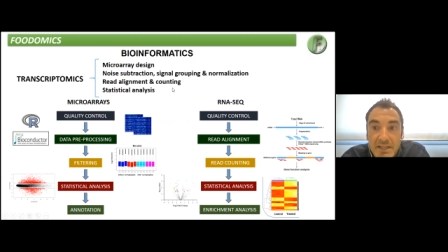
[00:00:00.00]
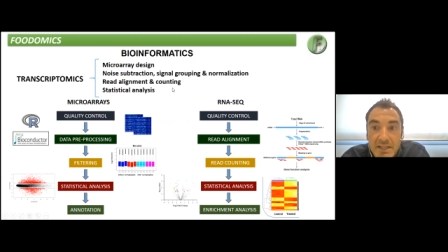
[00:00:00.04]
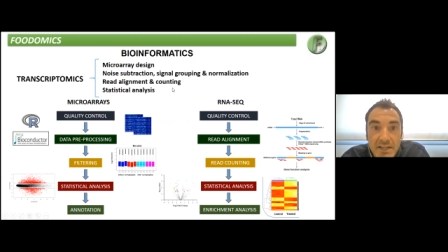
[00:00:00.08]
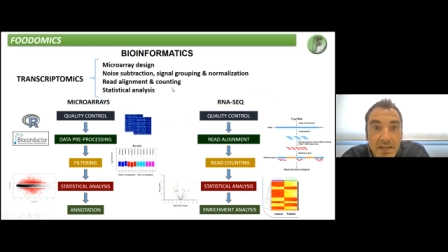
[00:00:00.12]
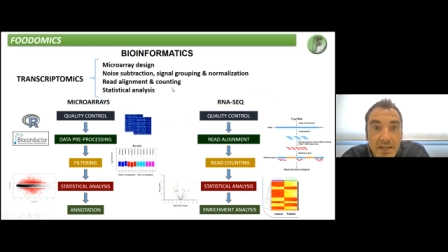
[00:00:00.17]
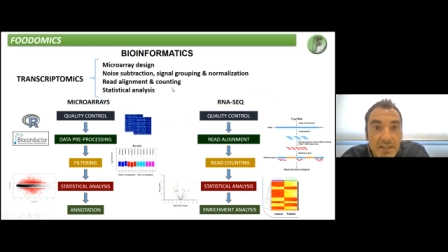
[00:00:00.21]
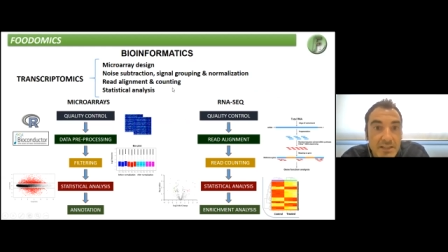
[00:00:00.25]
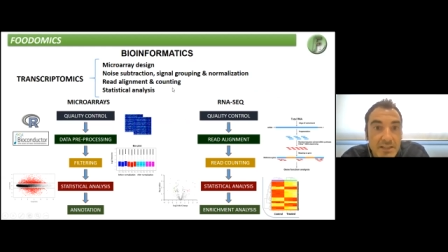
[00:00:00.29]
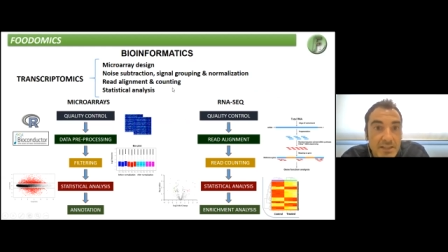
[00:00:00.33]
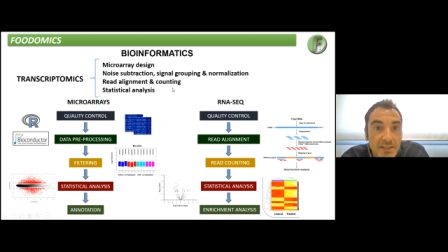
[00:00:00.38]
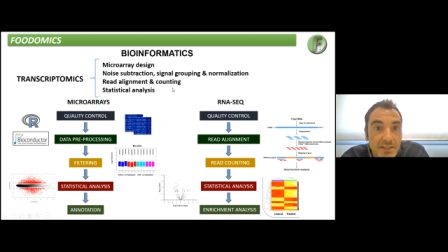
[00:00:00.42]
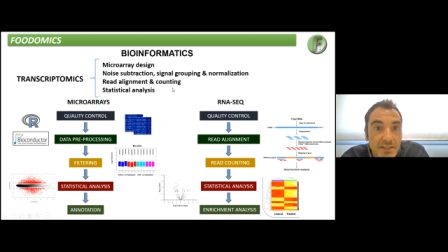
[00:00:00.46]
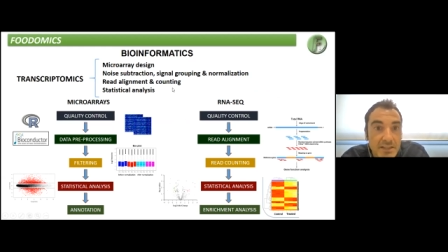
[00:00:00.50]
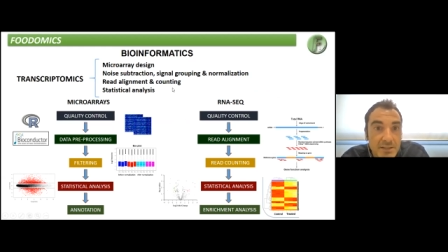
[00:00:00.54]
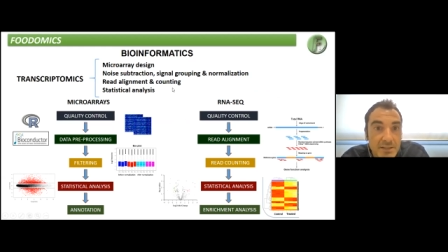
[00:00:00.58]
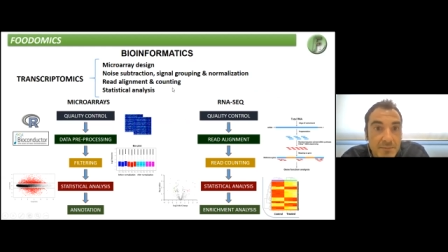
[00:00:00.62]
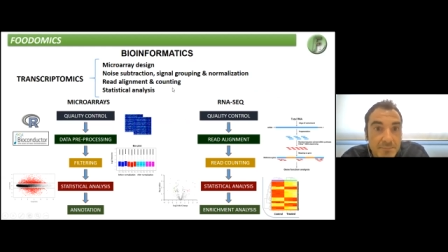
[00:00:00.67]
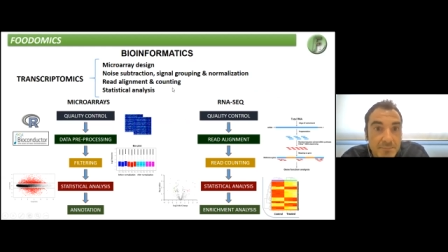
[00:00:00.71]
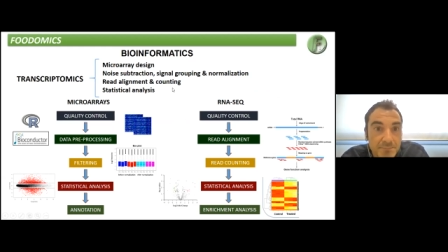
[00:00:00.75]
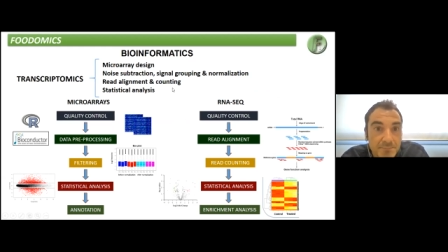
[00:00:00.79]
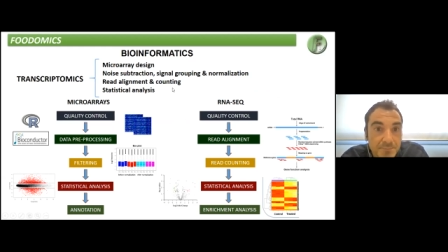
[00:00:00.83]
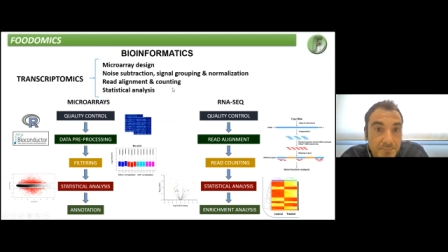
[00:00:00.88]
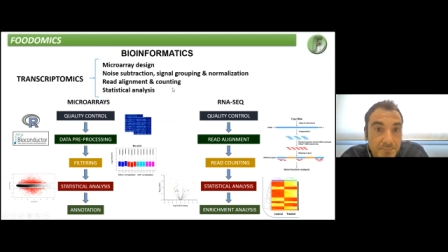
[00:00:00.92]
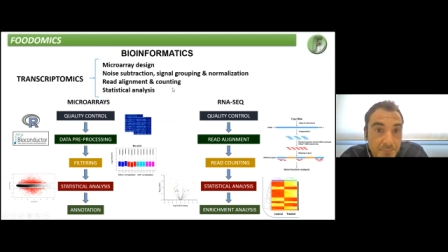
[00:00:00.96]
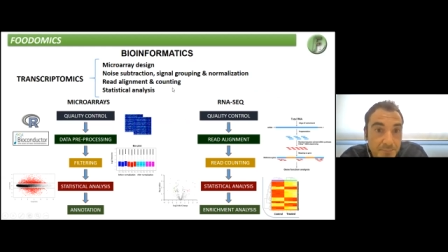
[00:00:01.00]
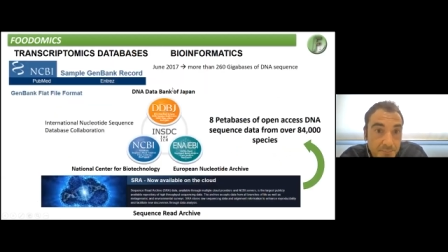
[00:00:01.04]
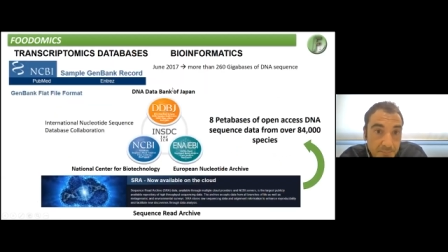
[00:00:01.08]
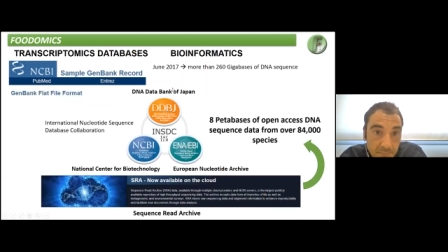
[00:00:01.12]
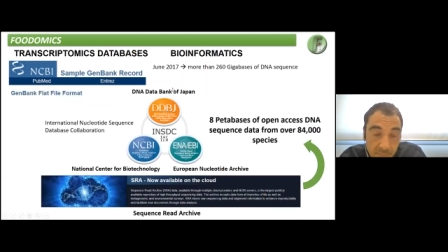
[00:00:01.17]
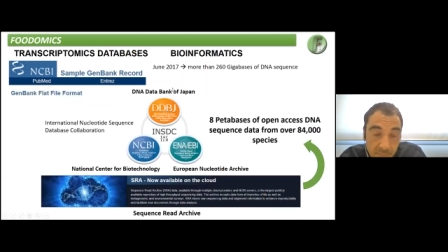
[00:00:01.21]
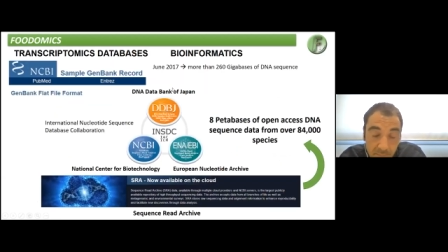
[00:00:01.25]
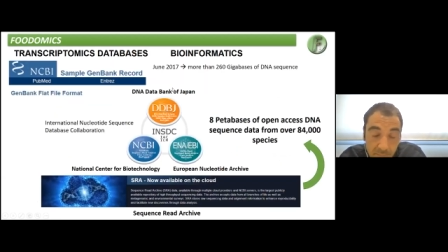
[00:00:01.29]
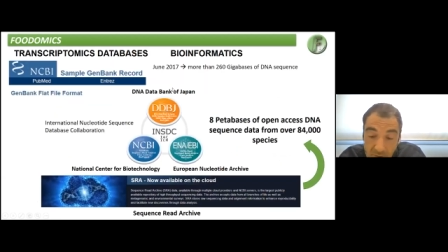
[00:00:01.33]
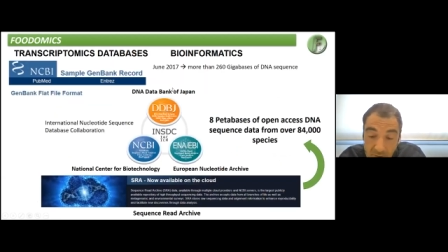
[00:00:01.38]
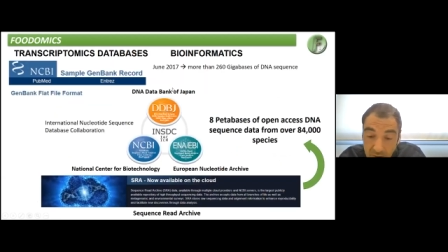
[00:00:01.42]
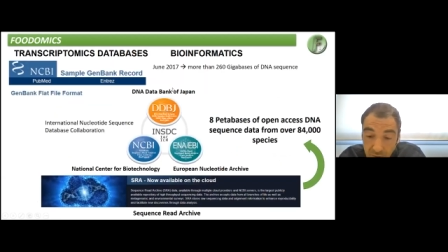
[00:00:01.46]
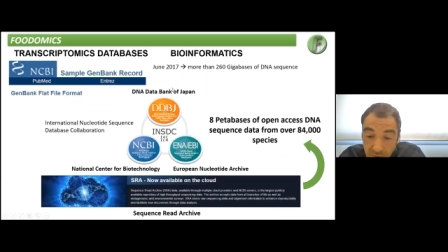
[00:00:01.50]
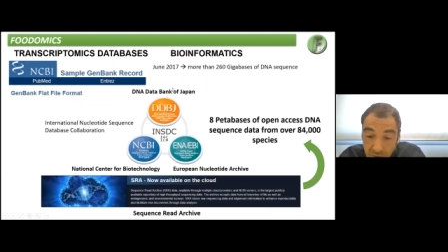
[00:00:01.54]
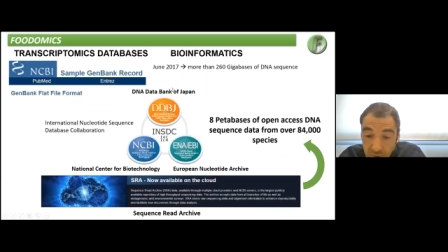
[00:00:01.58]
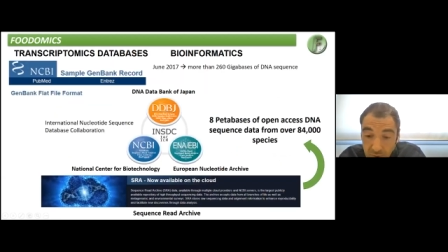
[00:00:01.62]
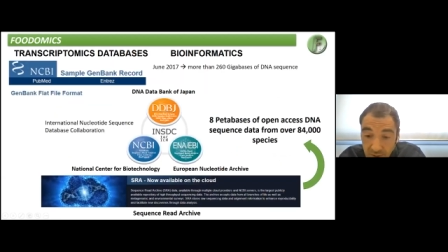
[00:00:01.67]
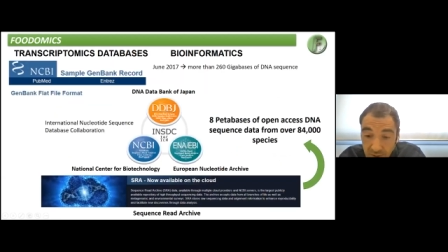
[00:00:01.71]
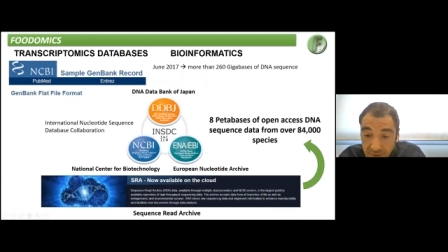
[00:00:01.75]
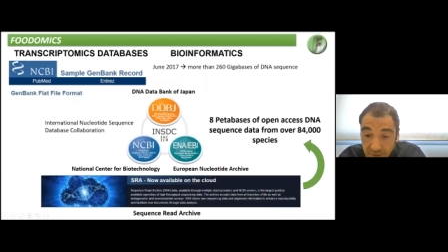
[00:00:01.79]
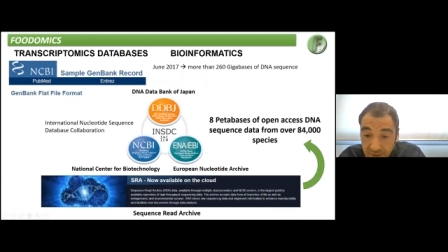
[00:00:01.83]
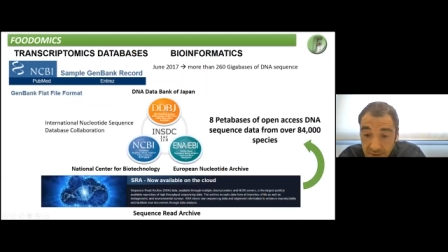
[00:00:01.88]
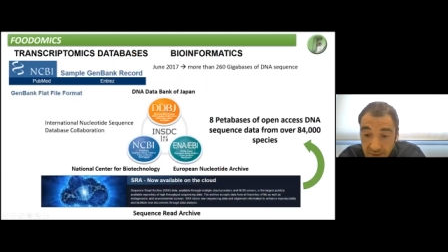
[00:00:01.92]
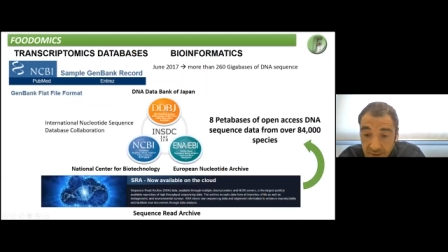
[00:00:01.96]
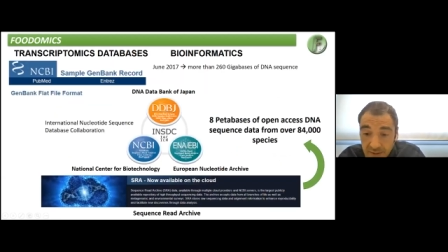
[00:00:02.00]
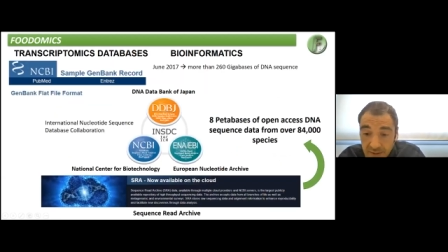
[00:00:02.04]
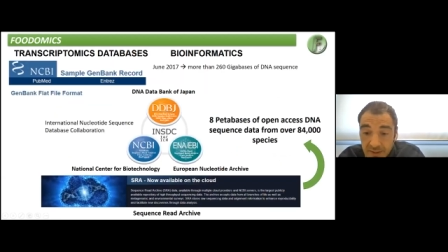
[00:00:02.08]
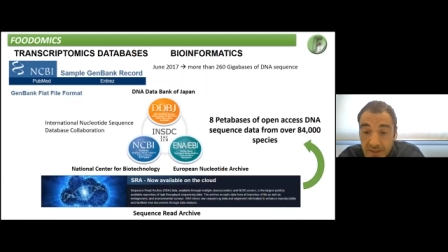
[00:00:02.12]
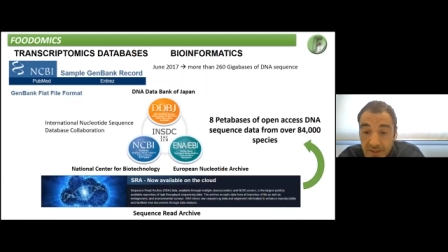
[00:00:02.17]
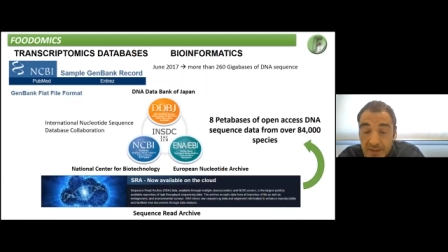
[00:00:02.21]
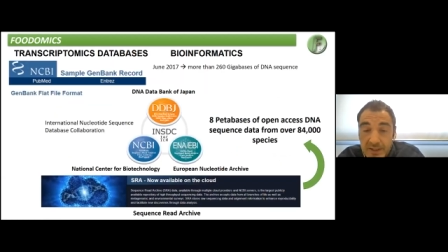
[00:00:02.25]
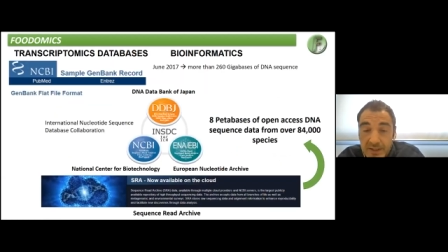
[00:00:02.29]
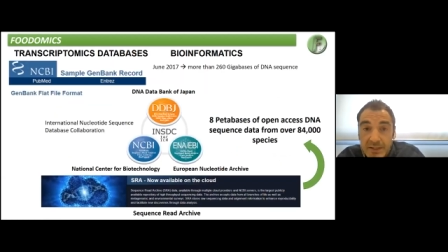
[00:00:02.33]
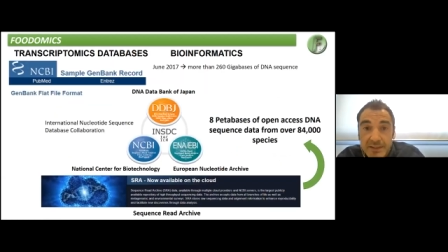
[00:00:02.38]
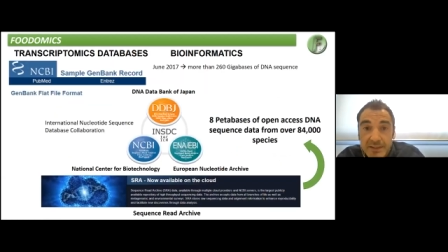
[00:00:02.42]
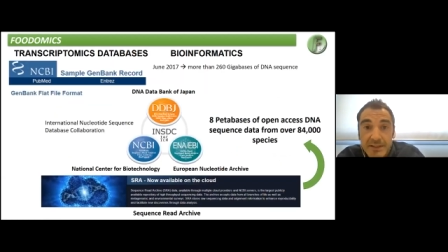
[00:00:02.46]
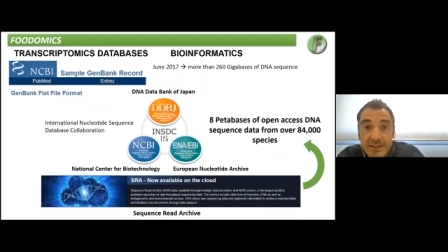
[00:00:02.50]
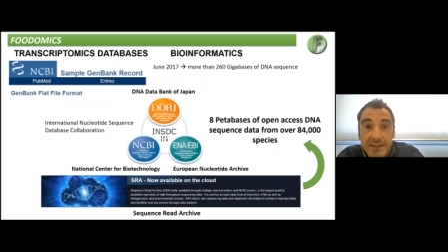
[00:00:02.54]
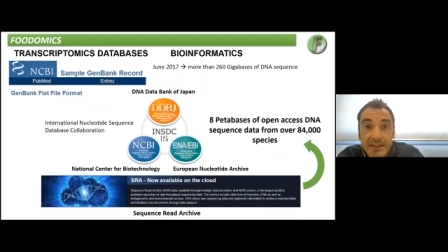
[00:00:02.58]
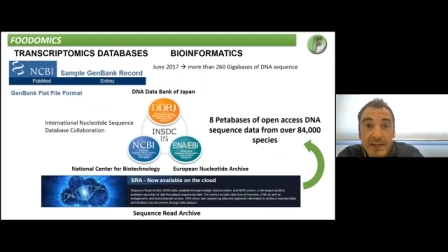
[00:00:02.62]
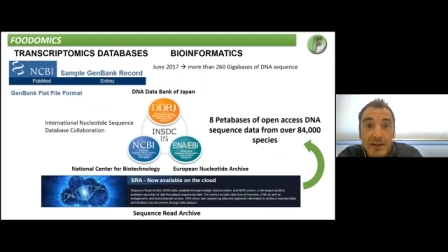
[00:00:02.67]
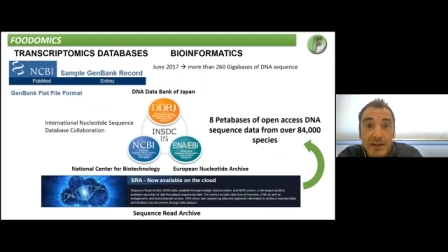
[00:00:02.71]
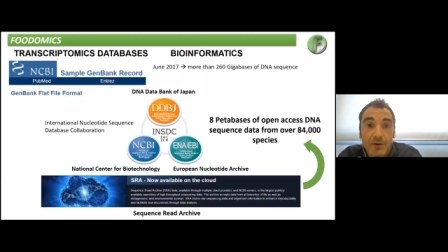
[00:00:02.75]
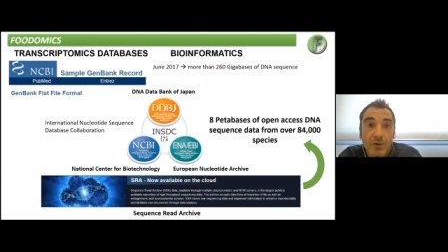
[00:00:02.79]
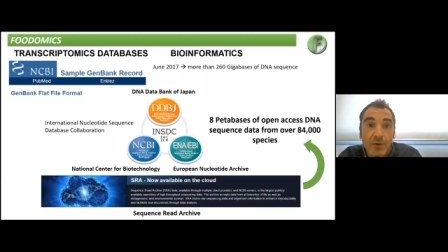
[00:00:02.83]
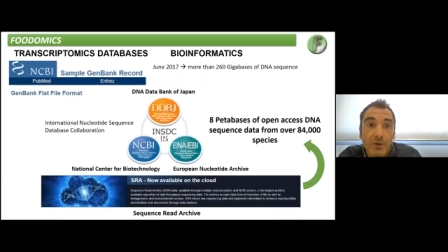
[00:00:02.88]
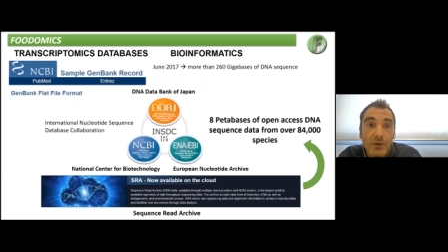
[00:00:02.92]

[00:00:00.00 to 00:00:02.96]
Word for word: analysis. Together, there are